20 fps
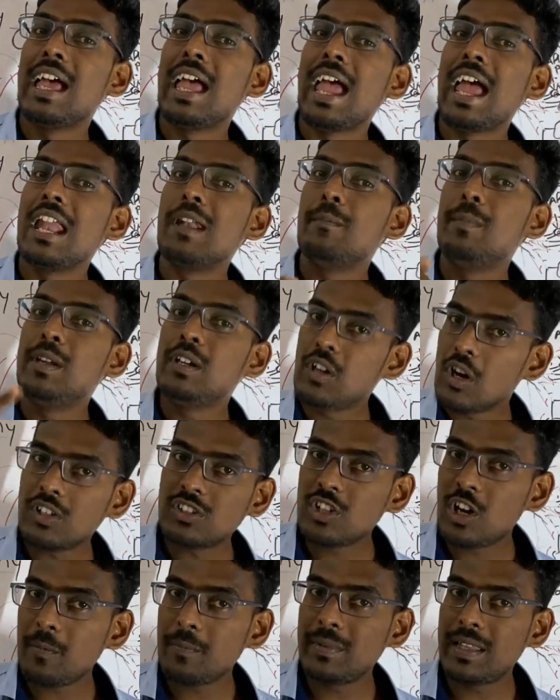And
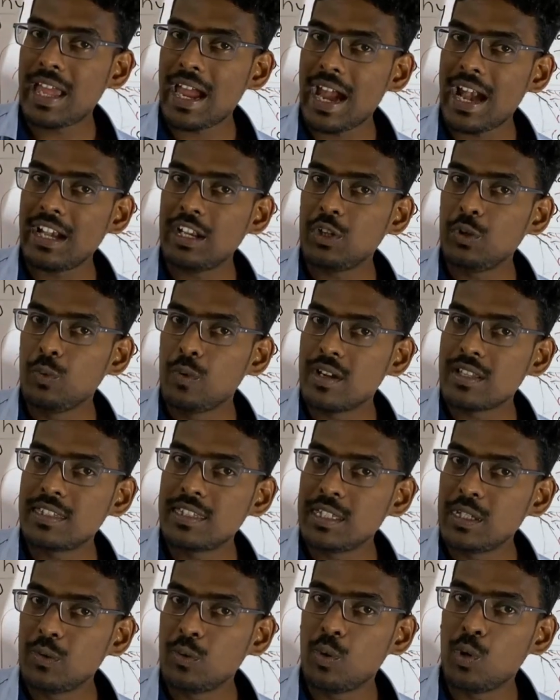because of that, your
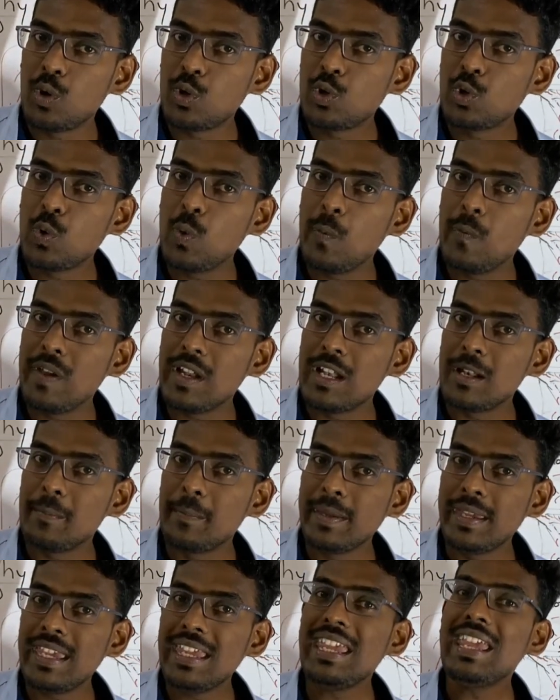CO2 will
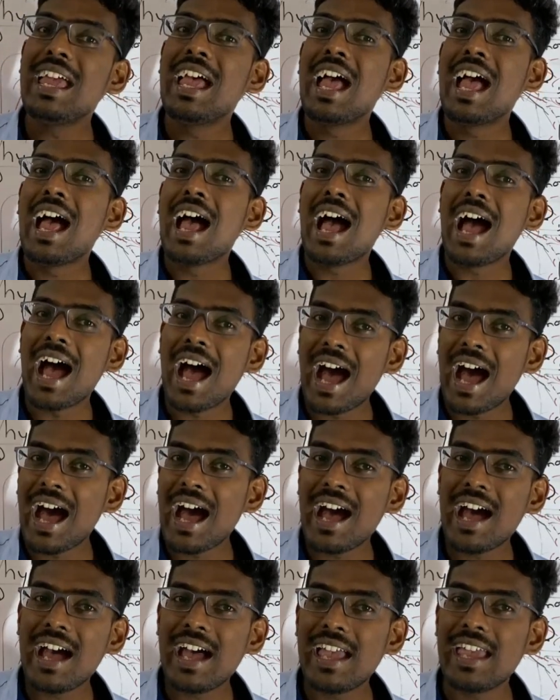be
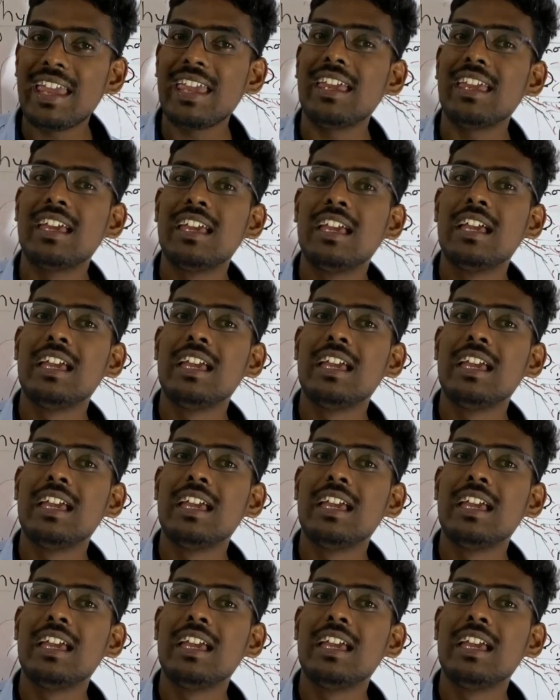high